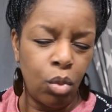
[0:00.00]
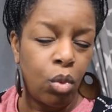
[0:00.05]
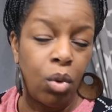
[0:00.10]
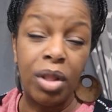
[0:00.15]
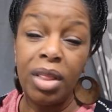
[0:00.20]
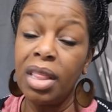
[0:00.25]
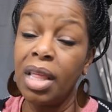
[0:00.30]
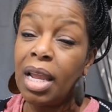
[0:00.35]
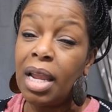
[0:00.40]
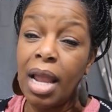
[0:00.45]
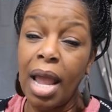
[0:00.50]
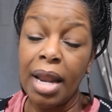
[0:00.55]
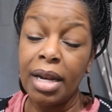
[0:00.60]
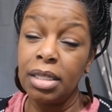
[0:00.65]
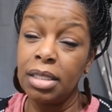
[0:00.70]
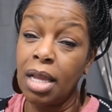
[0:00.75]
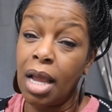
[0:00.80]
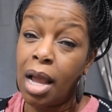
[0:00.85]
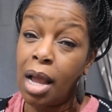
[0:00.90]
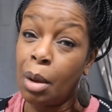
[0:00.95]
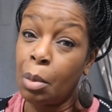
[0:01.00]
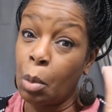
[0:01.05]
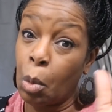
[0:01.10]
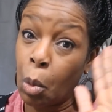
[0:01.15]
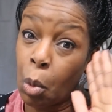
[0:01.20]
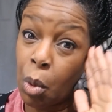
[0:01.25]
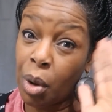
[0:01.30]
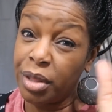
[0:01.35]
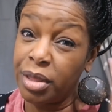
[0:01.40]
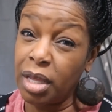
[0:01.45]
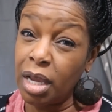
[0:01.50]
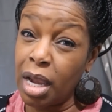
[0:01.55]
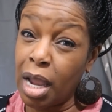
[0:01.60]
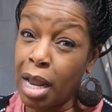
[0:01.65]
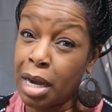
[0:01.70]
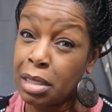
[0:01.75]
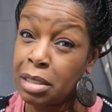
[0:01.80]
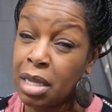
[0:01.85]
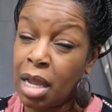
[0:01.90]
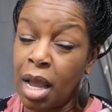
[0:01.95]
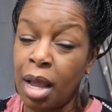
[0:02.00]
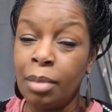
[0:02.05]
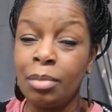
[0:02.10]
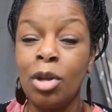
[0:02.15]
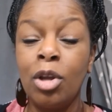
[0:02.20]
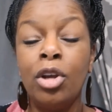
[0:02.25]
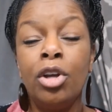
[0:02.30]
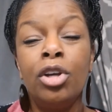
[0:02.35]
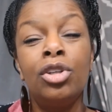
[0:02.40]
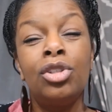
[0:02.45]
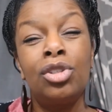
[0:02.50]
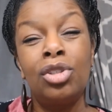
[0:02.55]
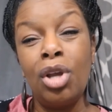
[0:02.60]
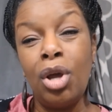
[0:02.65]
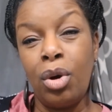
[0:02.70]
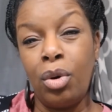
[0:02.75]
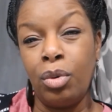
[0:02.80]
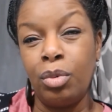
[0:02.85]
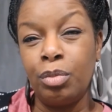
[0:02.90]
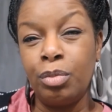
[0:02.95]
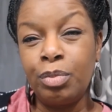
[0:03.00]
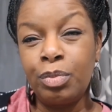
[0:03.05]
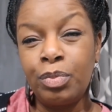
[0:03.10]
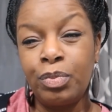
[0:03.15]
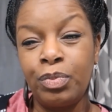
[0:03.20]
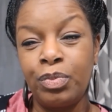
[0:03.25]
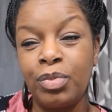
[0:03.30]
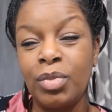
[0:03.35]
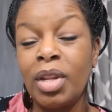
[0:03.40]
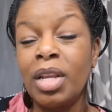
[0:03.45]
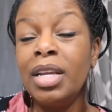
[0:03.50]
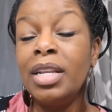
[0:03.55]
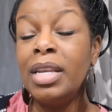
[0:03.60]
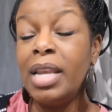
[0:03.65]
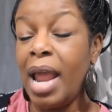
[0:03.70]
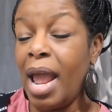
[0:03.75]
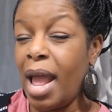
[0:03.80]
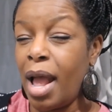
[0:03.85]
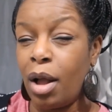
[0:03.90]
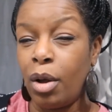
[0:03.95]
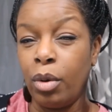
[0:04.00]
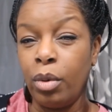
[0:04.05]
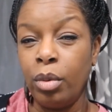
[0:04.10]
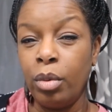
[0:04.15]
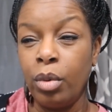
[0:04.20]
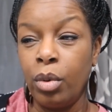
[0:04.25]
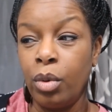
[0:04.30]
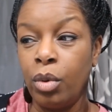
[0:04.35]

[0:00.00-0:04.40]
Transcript: one thing at a time, one thing at a time. So now